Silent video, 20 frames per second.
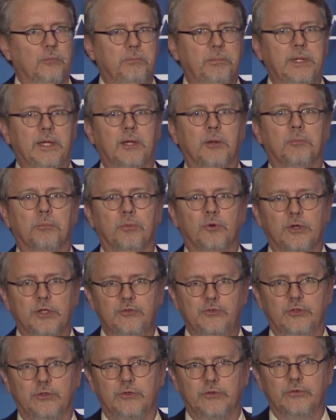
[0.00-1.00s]
being
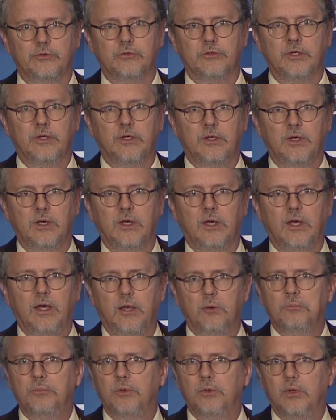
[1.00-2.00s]
bridges
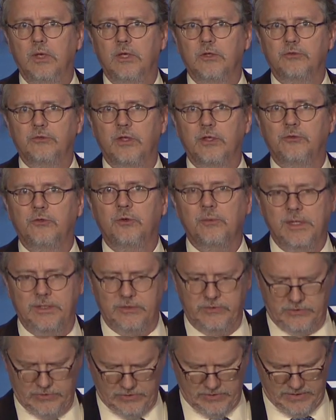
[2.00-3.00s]
as
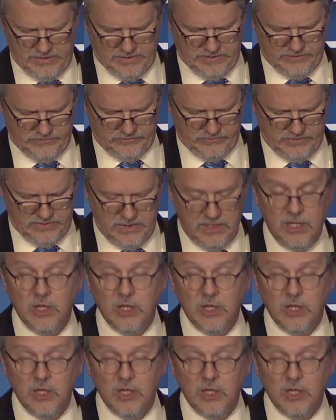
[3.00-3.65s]
humanitarians.